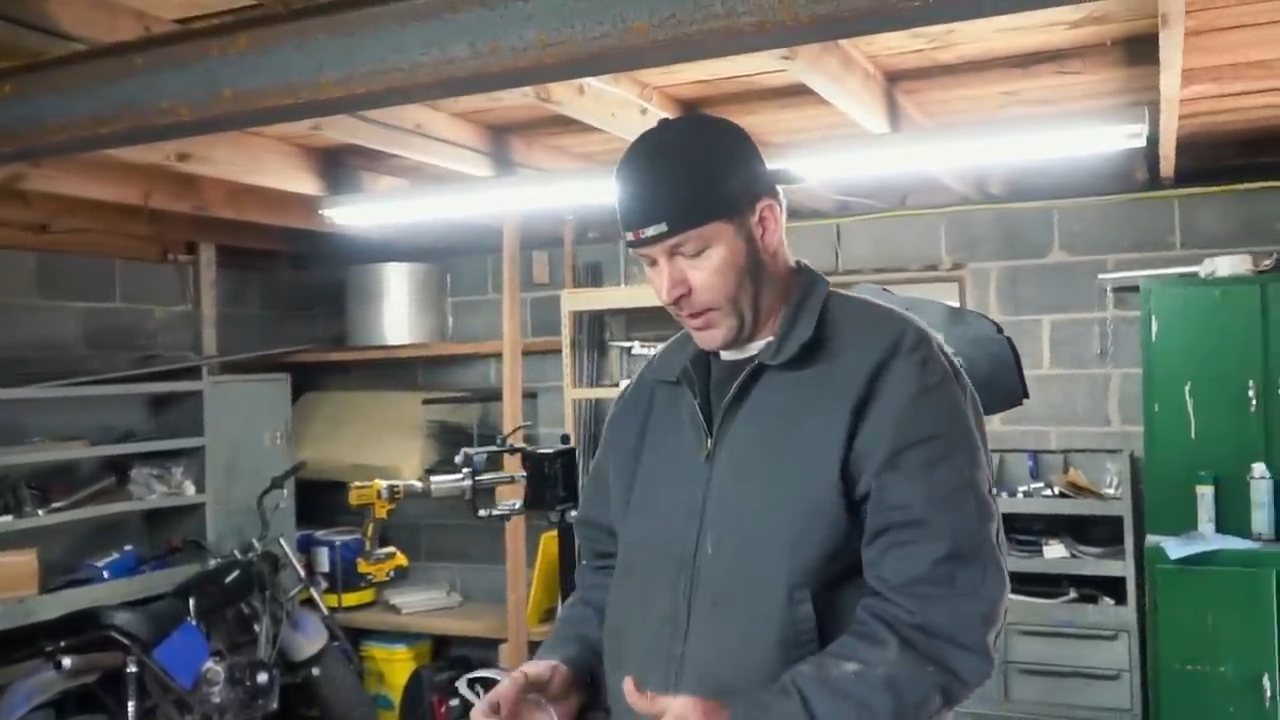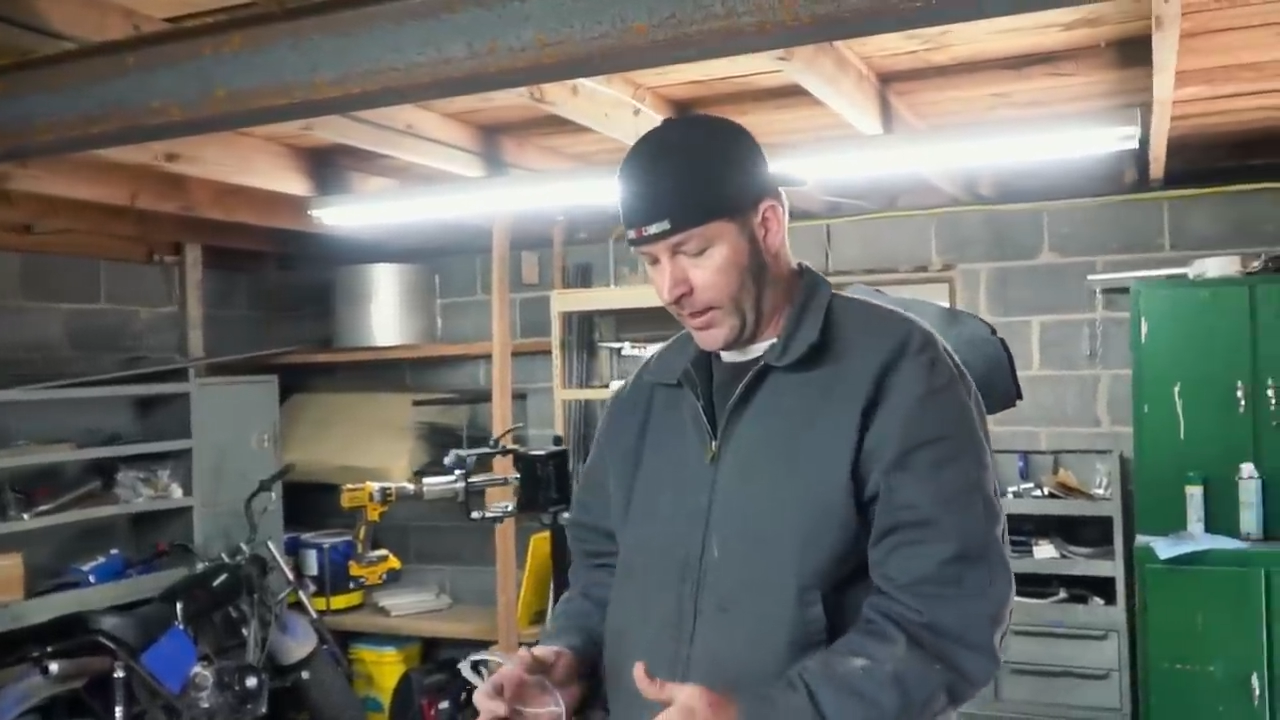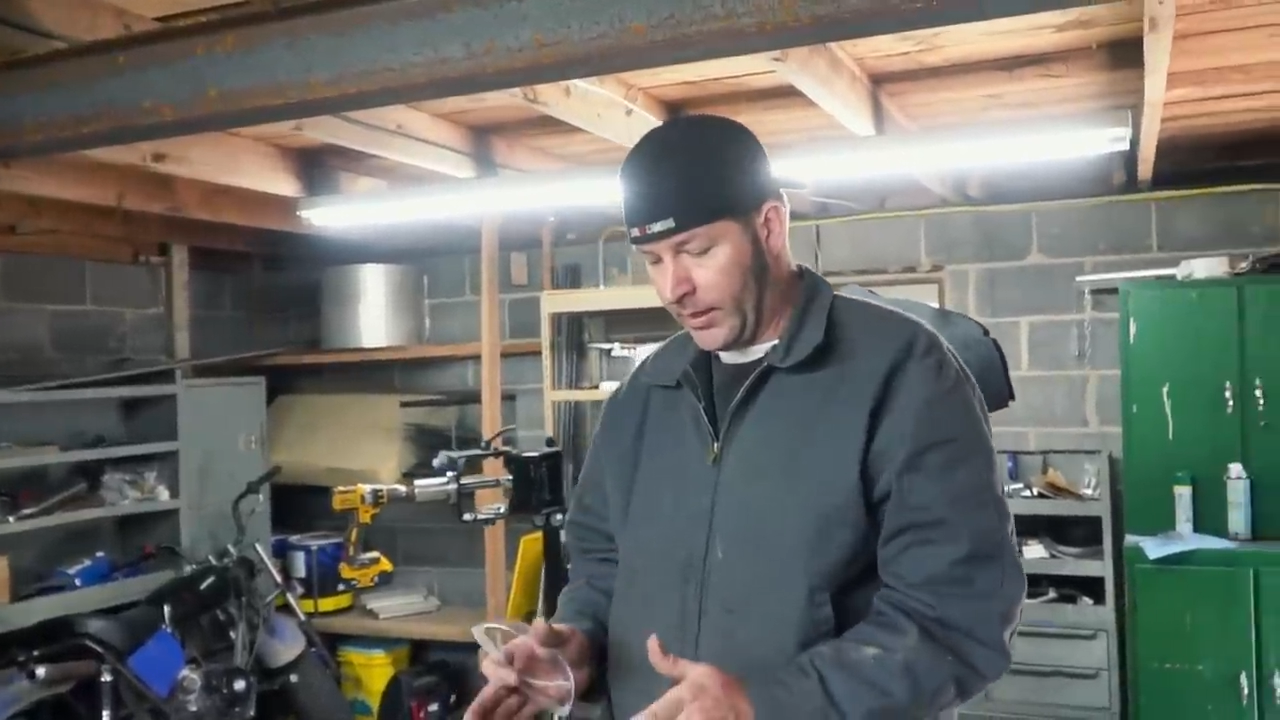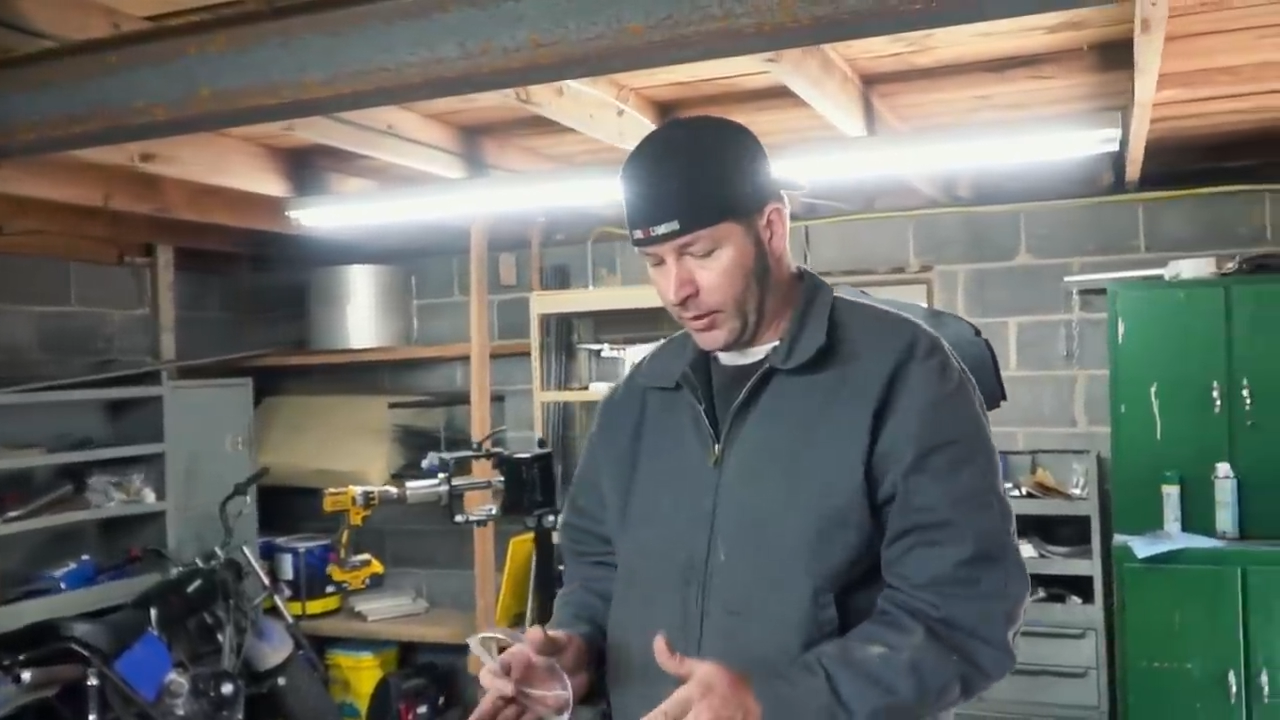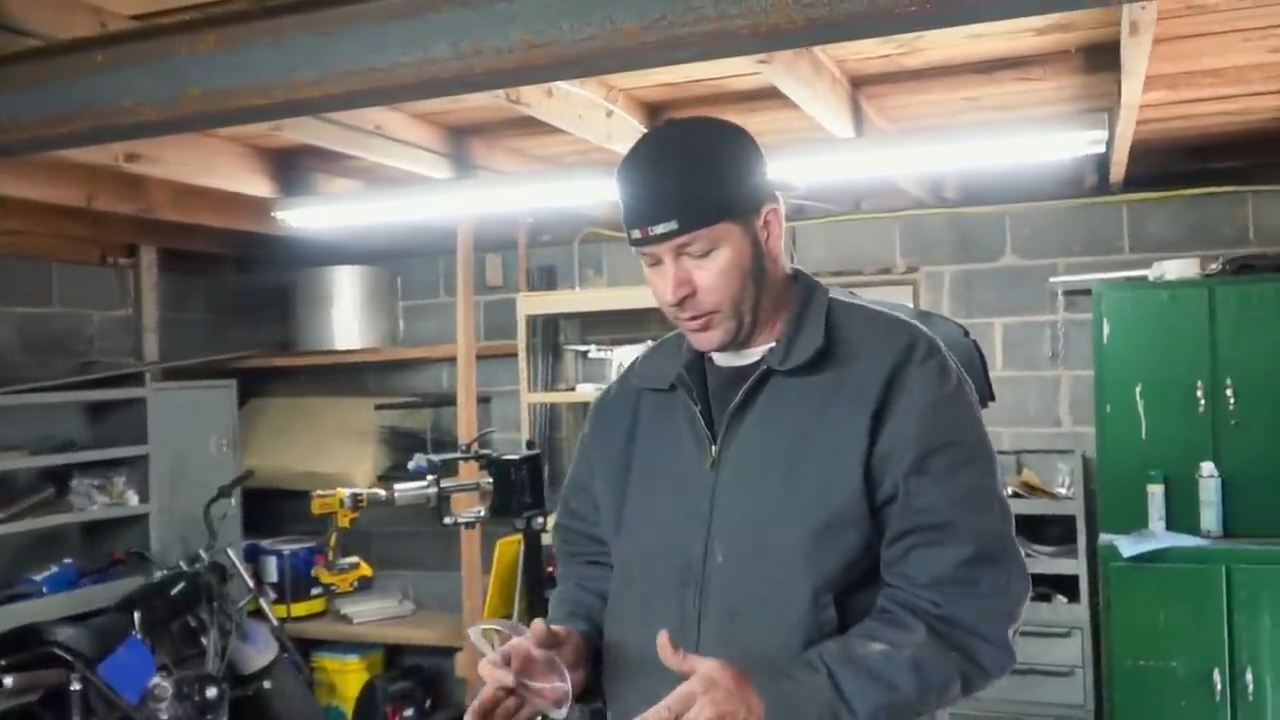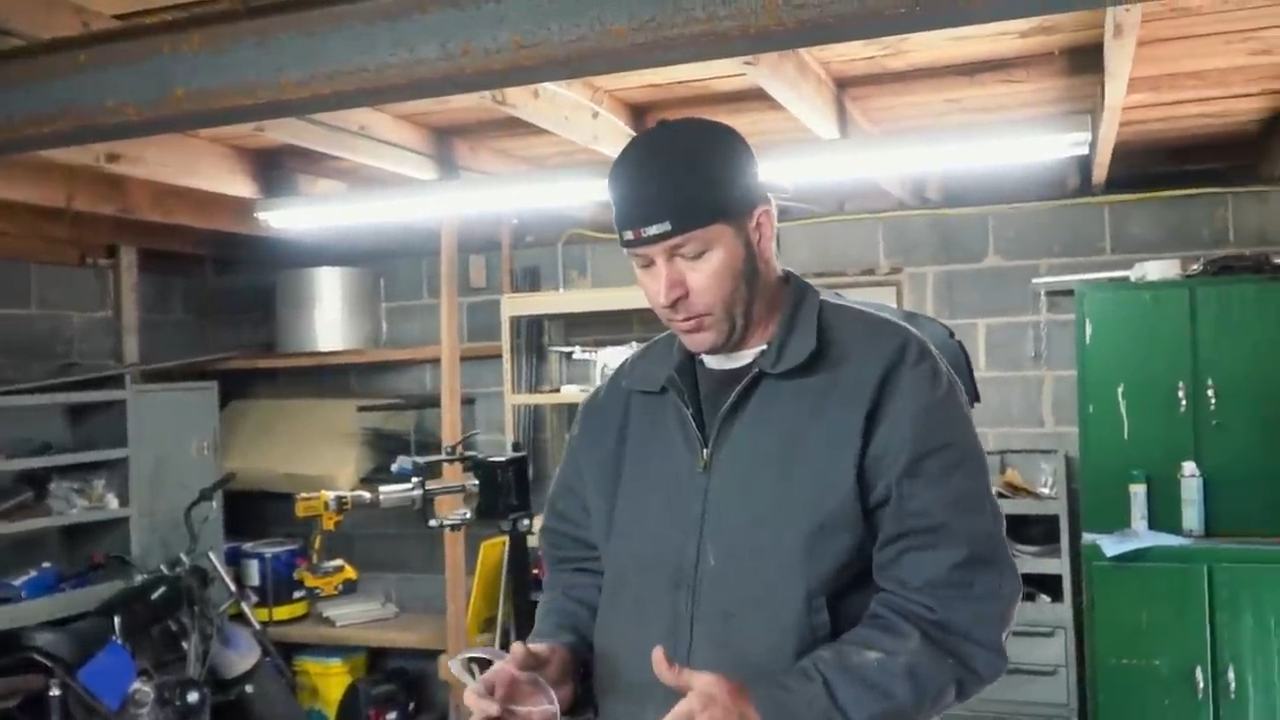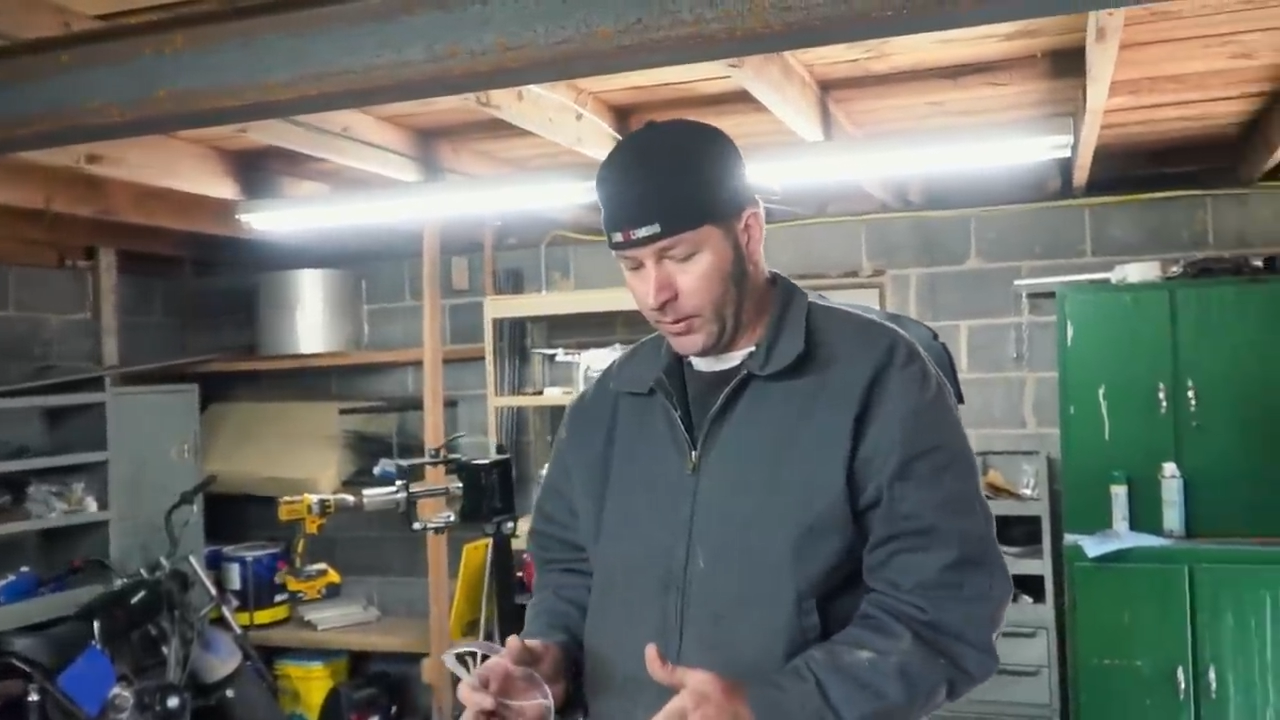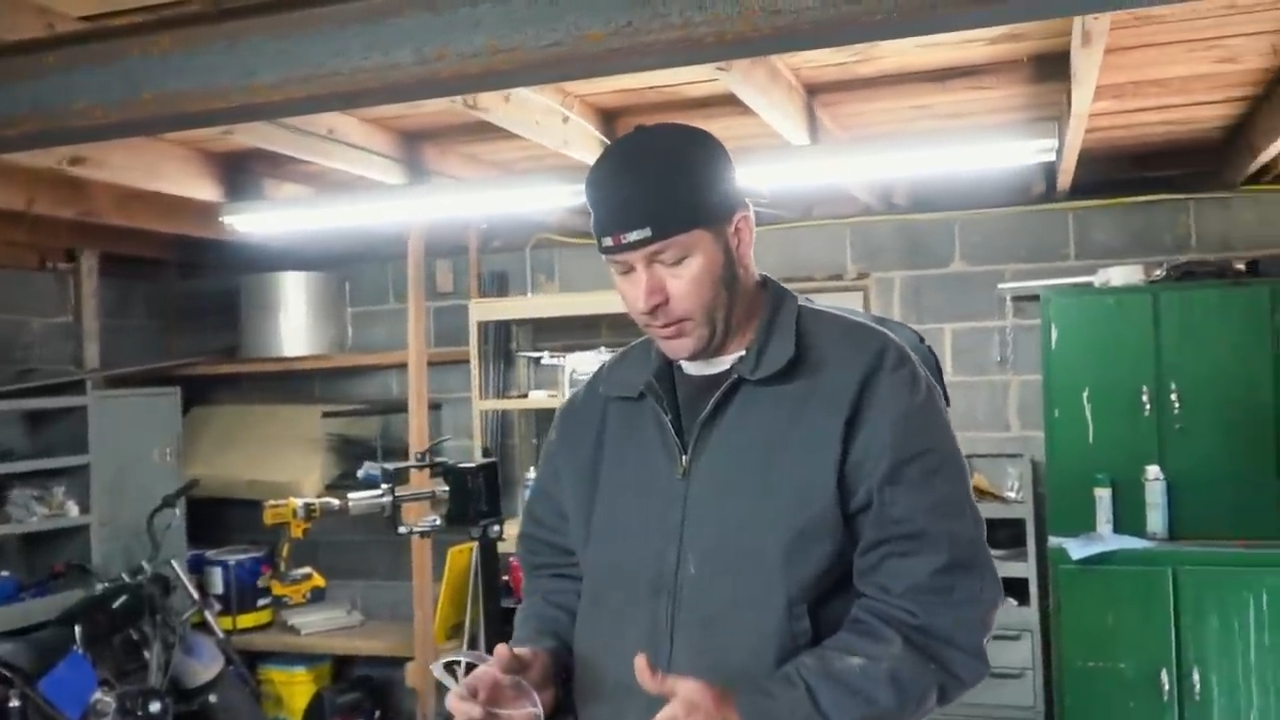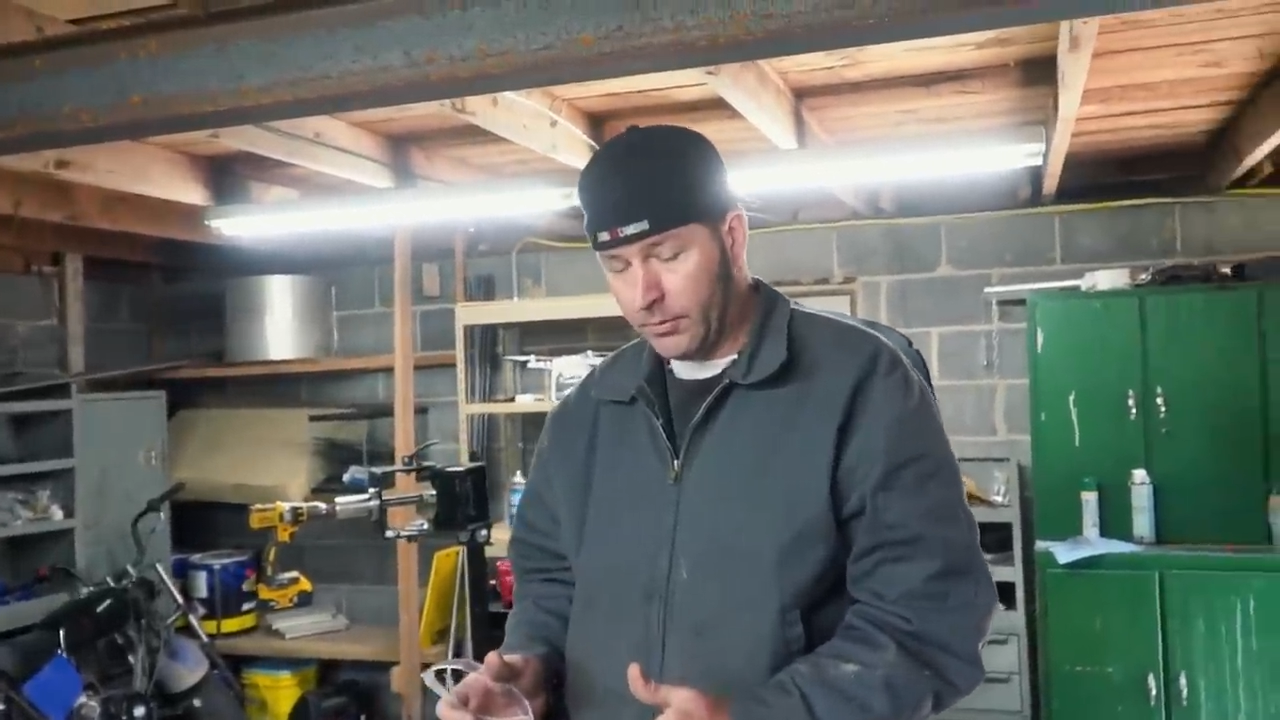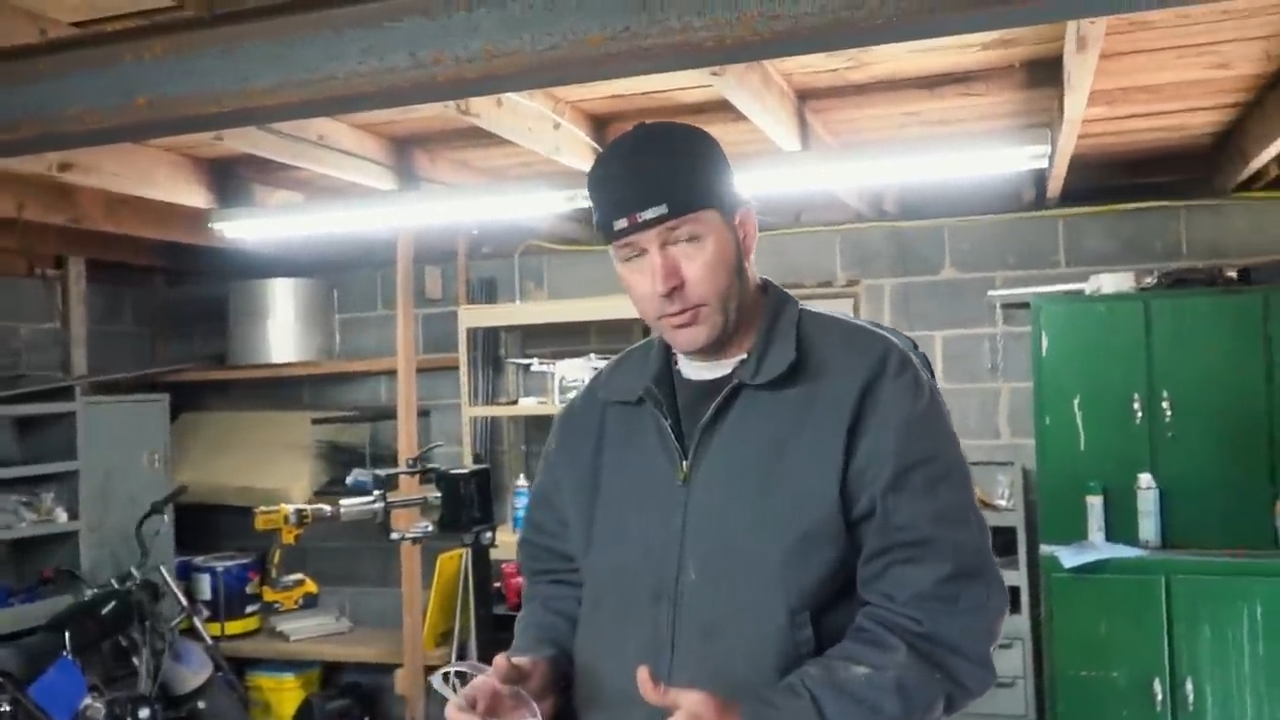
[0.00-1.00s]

I need a short little